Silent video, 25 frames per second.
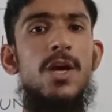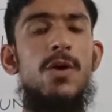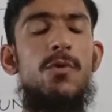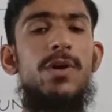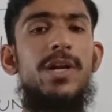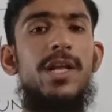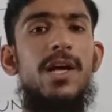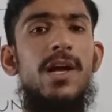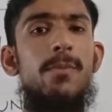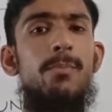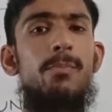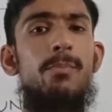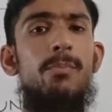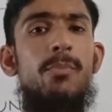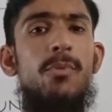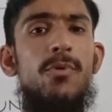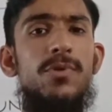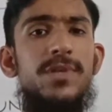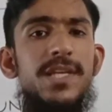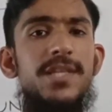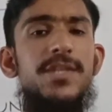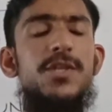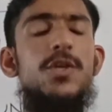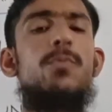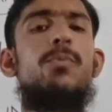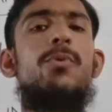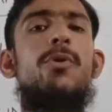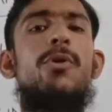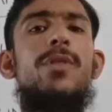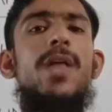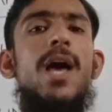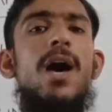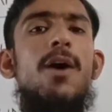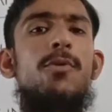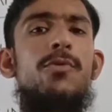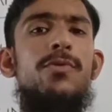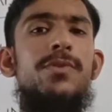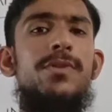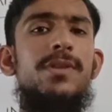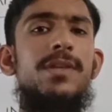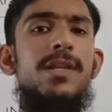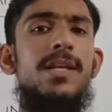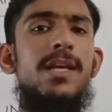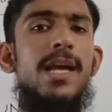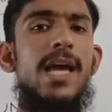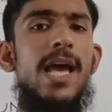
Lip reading: what are possessive pronoun,